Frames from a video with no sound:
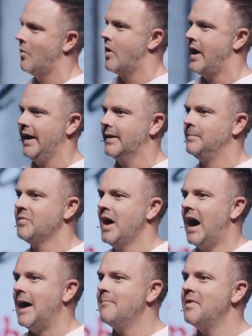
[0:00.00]
way.
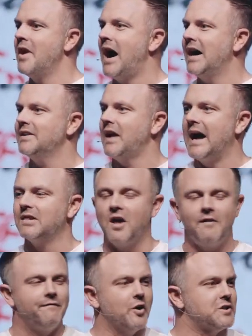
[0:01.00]
I'm not, I
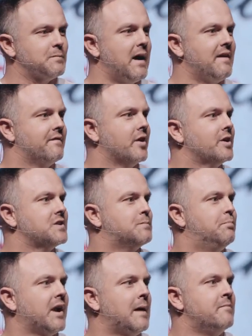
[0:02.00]
love verse by verse,
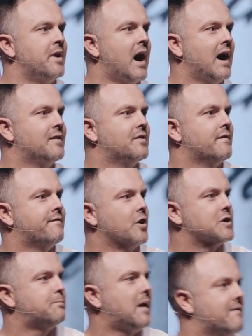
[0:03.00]
but I'm not the verse by